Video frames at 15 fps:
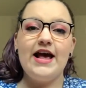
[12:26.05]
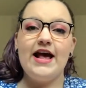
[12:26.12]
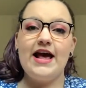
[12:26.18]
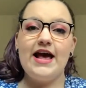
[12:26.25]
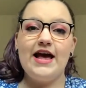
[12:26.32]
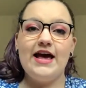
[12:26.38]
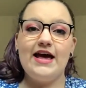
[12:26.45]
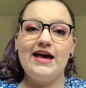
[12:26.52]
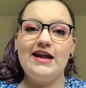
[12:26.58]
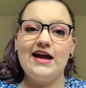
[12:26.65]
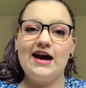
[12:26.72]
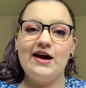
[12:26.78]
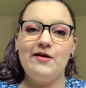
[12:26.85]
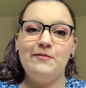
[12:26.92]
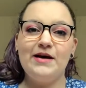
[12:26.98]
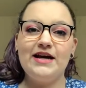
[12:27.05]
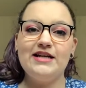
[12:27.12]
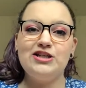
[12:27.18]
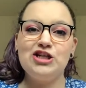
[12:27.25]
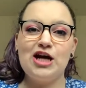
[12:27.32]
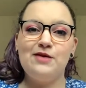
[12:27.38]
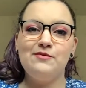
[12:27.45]
And I hope I can
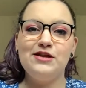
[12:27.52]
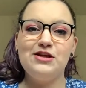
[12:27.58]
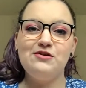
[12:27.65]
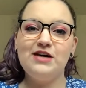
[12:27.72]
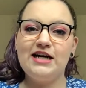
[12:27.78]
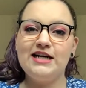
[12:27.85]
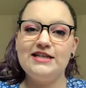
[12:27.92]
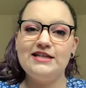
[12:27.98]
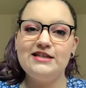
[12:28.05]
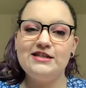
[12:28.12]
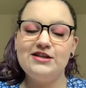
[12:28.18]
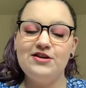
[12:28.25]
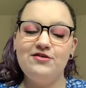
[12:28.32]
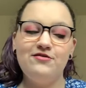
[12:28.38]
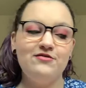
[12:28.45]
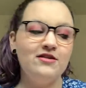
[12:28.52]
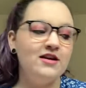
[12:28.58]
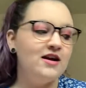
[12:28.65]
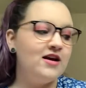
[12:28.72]
chat with you guys soon.